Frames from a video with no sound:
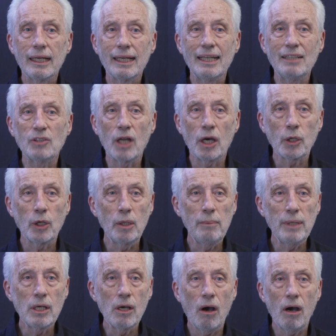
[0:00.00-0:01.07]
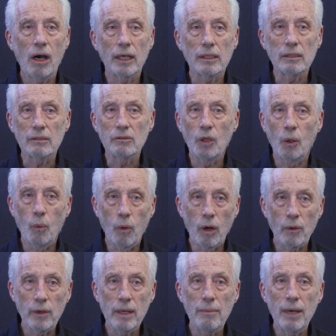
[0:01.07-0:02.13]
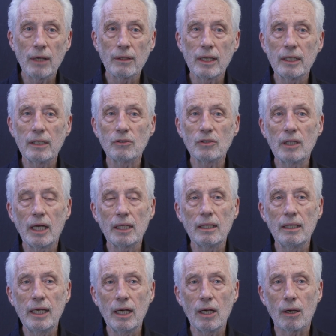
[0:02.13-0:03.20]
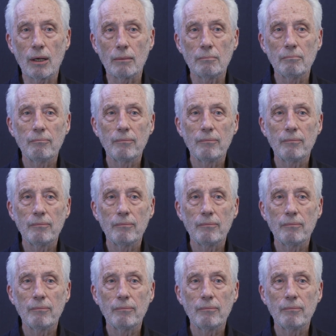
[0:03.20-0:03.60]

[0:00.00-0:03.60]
It's not going to be gone. Don't worry about that. It's not there.